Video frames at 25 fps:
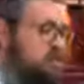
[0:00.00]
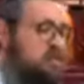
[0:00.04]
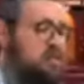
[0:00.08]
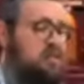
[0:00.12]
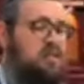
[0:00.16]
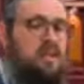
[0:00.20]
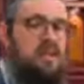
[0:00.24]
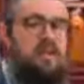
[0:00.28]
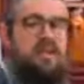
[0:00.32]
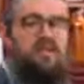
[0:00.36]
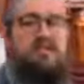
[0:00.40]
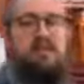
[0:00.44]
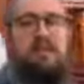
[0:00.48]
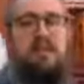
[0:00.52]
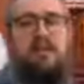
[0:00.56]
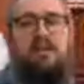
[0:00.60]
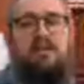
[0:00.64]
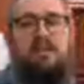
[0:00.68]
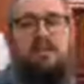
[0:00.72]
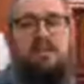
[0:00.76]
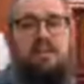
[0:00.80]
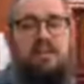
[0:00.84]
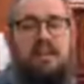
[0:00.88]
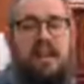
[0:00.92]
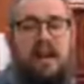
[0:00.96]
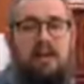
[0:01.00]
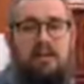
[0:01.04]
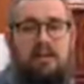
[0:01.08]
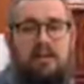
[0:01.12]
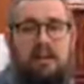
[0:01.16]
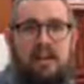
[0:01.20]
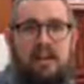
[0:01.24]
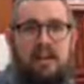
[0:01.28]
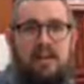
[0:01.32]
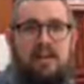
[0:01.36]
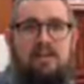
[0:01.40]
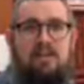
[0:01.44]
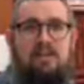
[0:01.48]
He says, because down
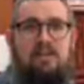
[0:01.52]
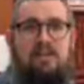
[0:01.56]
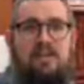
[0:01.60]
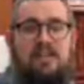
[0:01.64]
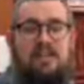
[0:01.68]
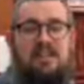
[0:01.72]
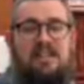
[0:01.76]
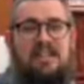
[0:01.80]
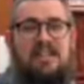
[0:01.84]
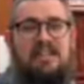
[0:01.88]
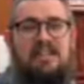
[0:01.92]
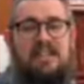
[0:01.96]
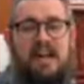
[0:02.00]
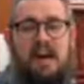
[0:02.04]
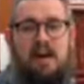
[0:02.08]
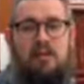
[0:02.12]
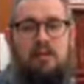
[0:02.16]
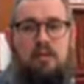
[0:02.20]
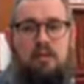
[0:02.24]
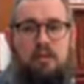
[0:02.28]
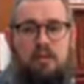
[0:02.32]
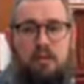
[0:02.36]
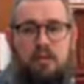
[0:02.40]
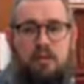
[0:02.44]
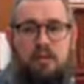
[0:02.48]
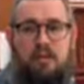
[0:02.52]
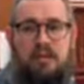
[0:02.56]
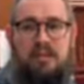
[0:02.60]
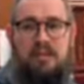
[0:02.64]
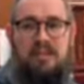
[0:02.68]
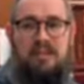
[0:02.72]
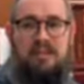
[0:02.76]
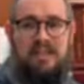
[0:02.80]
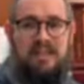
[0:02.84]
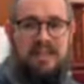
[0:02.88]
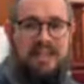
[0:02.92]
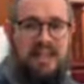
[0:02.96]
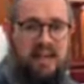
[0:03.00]
here, since our world
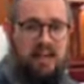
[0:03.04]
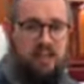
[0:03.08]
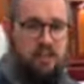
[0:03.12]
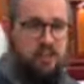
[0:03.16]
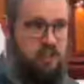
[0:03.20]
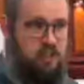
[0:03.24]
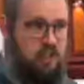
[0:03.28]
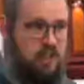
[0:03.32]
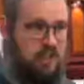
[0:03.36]
is a yesh,